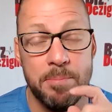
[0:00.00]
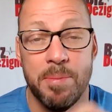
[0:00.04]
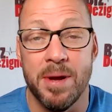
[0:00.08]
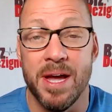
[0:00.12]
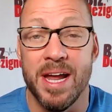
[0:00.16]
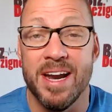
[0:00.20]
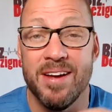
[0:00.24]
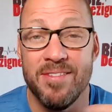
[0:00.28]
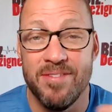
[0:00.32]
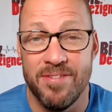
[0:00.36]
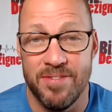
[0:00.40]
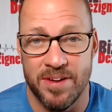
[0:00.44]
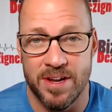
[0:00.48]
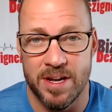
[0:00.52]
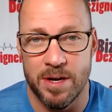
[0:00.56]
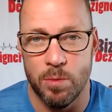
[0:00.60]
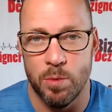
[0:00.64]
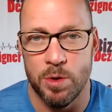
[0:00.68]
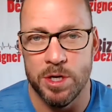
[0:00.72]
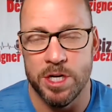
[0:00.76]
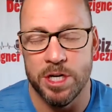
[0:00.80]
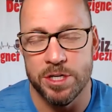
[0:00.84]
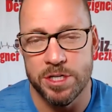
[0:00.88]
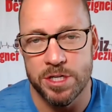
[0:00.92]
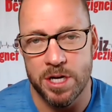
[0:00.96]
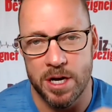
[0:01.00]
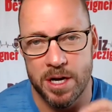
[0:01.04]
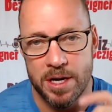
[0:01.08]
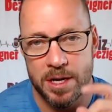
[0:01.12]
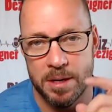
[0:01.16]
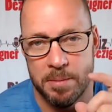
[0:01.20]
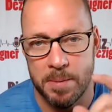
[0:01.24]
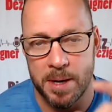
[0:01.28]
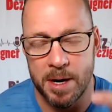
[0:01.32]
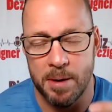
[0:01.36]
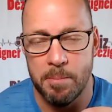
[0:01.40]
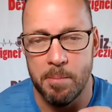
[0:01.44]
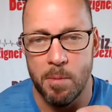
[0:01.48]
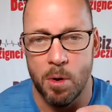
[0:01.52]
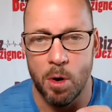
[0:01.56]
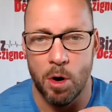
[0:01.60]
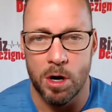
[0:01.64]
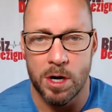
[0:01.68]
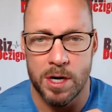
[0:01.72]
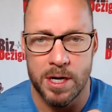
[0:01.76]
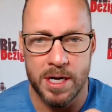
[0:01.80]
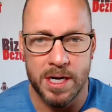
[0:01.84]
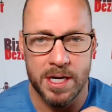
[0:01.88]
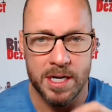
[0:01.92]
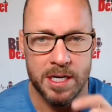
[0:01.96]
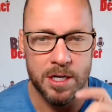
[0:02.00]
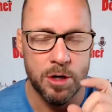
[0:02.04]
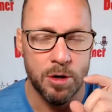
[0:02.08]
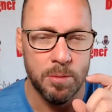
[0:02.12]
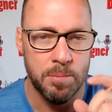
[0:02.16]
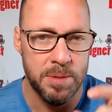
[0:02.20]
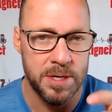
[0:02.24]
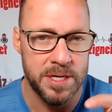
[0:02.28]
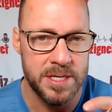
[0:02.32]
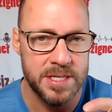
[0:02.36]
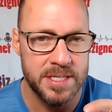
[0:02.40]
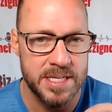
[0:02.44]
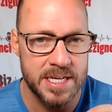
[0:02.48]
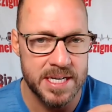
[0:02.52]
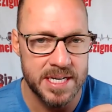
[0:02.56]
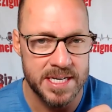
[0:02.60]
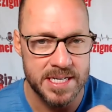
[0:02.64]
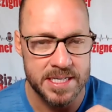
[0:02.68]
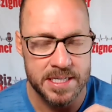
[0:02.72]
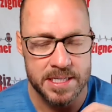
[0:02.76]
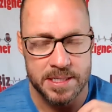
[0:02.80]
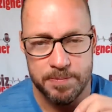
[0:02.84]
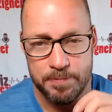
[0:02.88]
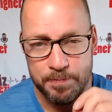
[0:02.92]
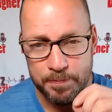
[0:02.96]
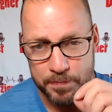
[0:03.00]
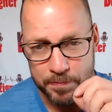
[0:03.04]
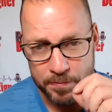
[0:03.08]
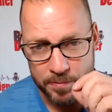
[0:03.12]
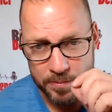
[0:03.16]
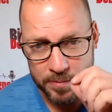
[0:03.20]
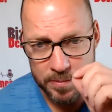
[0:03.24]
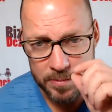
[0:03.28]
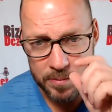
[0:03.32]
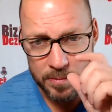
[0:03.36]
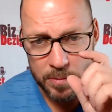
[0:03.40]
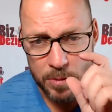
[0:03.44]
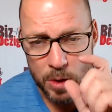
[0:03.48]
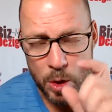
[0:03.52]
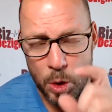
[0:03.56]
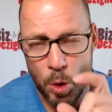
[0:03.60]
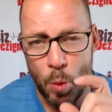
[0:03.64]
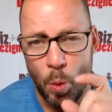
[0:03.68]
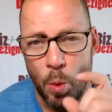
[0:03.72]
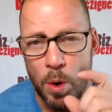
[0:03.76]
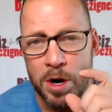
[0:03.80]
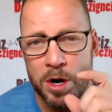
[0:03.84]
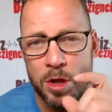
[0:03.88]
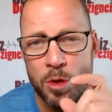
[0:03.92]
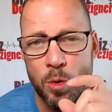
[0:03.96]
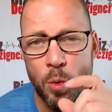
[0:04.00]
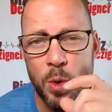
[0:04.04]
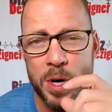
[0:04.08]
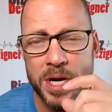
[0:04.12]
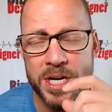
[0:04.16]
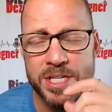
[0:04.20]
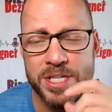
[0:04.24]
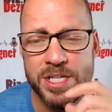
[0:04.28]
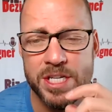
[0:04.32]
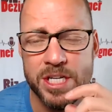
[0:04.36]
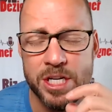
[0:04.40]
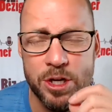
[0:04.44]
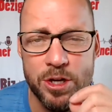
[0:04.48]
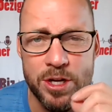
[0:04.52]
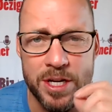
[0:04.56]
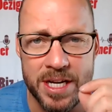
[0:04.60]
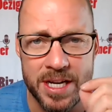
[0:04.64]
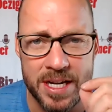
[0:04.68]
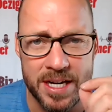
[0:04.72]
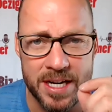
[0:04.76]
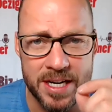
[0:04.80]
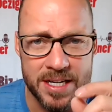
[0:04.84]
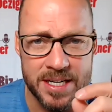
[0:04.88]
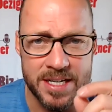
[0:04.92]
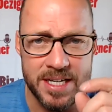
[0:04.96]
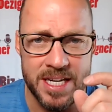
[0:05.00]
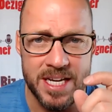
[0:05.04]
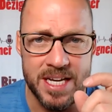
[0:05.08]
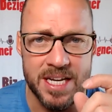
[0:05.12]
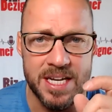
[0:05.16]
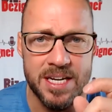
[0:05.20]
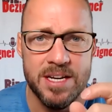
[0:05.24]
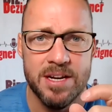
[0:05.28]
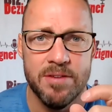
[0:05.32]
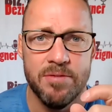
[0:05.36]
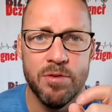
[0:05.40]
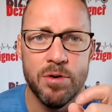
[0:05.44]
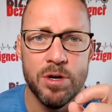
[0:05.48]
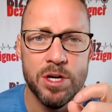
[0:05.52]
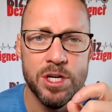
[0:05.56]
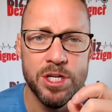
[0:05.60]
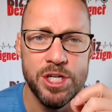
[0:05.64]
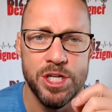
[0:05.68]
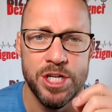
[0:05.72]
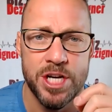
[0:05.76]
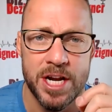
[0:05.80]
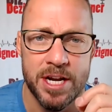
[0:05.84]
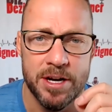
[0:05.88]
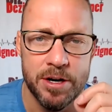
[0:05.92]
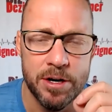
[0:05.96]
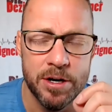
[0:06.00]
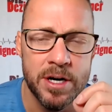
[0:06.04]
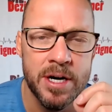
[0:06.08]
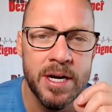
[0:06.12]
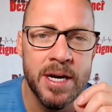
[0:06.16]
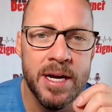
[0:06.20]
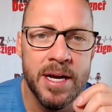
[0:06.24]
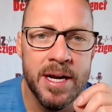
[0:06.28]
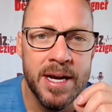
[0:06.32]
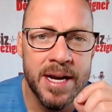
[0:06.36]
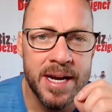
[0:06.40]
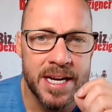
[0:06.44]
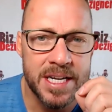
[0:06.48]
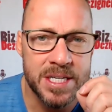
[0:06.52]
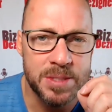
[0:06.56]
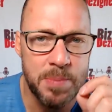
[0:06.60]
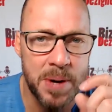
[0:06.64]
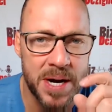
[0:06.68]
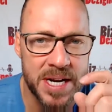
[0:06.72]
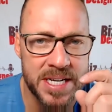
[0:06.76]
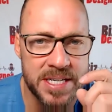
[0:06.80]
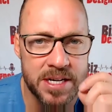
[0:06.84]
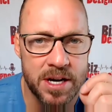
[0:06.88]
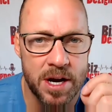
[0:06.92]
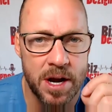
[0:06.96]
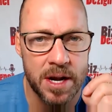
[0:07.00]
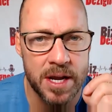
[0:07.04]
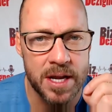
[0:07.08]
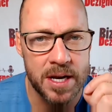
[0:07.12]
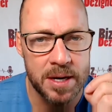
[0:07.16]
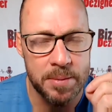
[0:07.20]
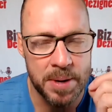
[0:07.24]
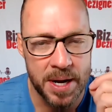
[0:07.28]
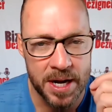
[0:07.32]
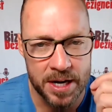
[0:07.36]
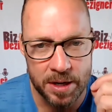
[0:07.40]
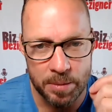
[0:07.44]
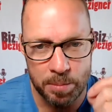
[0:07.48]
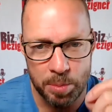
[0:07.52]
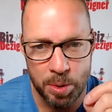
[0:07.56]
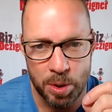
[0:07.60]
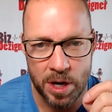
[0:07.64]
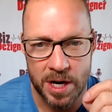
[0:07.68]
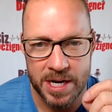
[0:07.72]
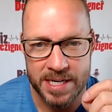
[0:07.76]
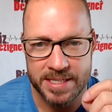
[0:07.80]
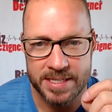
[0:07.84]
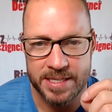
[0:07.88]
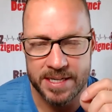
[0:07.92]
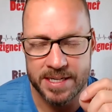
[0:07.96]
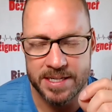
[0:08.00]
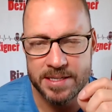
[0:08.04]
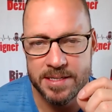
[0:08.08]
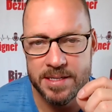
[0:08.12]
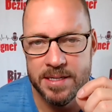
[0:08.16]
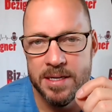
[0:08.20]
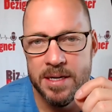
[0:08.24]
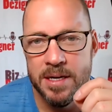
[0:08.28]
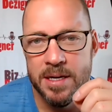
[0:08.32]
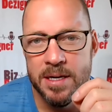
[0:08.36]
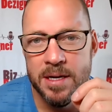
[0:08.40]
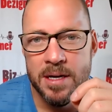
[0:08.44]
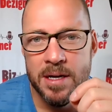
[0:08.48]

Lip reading: benefit when you're talking about marketing your business. One of the ways that you can get a key differentiator is by talking about your process,